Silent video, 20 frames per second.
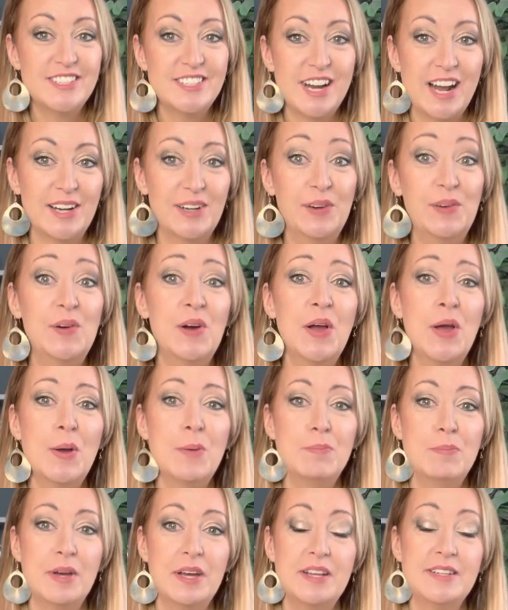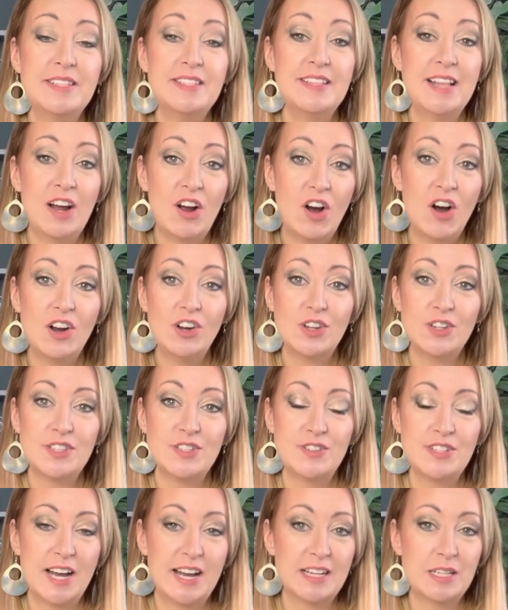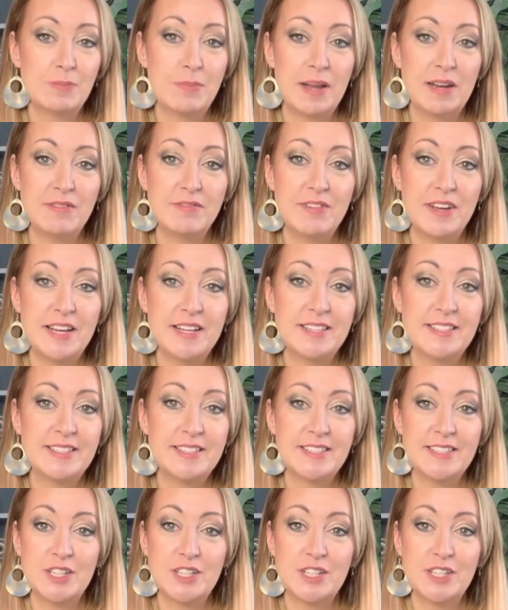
channel, but there are lots of tax benefits.